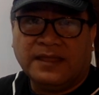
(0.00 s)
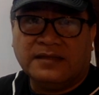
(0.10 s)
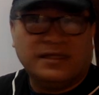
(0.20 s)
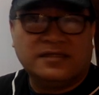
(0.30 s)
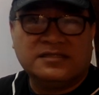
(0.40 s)

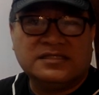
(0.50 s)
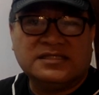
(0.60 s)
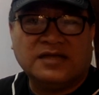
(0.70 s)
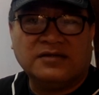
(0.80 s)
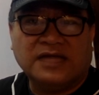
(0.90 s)
That doesn't
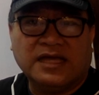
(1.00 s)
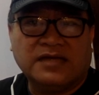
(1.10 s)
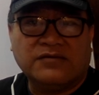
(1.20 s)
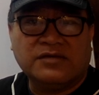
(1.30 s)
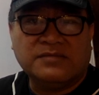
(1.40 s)
sound like
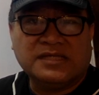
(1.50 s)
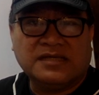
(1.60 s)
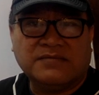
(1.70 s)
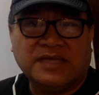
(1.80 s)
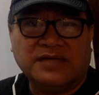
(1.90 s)

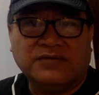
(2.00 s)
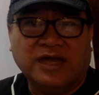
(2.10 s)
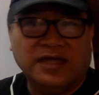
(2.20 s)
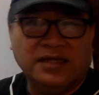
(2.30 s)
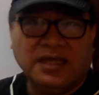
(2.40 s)
arithmetic mean,
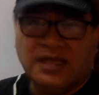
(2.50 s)
right?